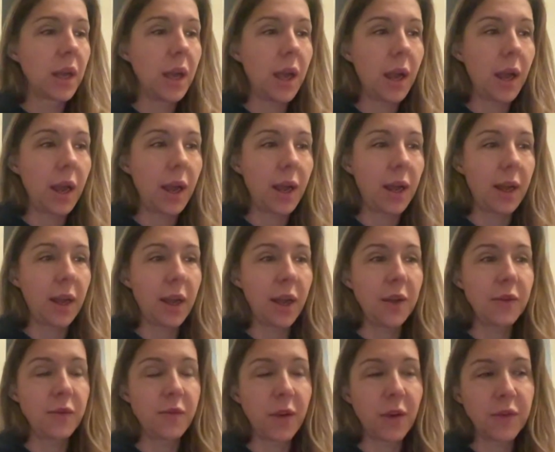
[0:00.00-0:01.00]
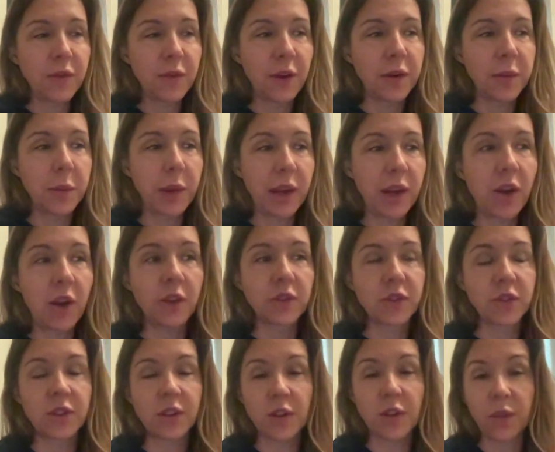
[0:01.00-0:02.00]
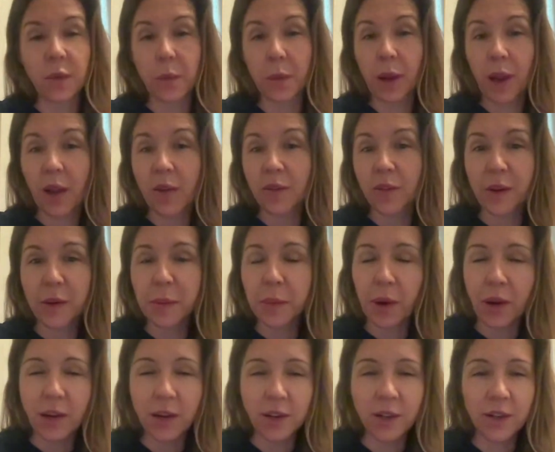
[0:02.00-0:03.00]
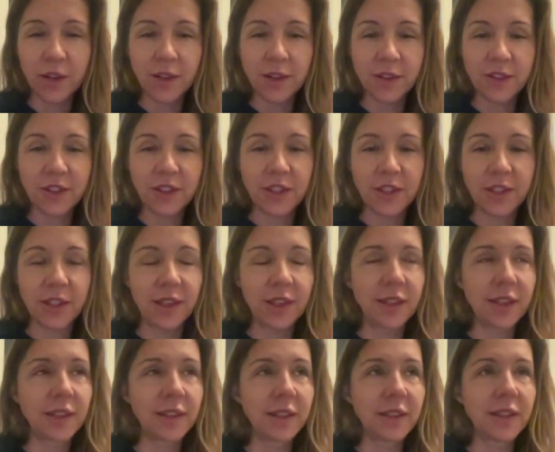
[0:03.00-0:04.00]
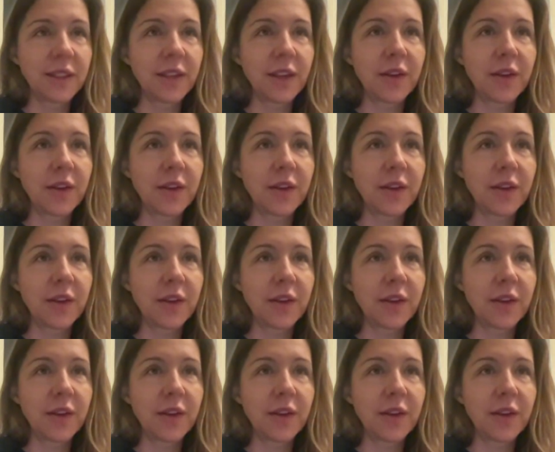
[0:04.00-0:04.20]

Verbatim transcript: a friend of mine calls herself a recovering marketer, and she's a